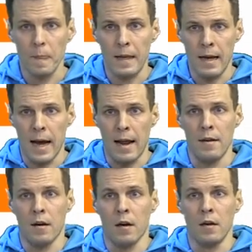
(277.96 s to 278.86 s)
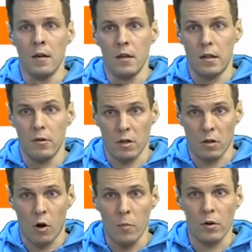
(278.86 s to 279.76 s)
and there's a
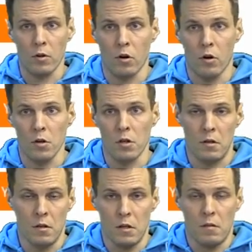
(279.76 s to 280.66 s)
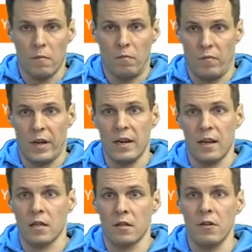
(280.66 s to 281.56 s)
common cause,
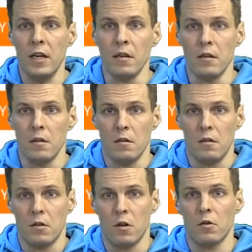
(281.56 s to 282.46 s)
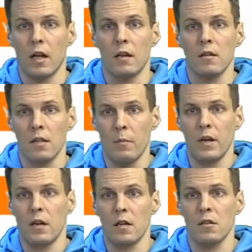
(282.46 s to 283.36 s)
industry, so that some
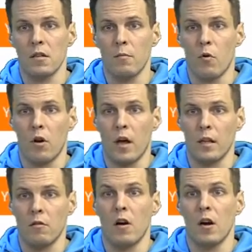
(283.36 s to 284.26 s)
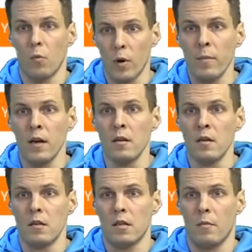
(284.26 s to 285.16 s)
industries are more likely to hire women,
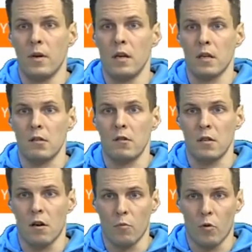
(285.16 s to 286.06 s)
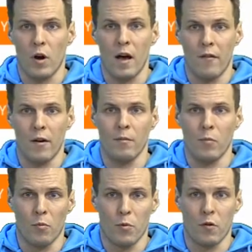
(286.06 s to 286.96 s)
some industries are
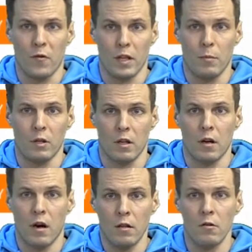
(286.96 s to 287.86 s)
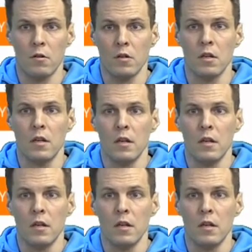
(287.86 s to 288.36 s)
more profitable than others,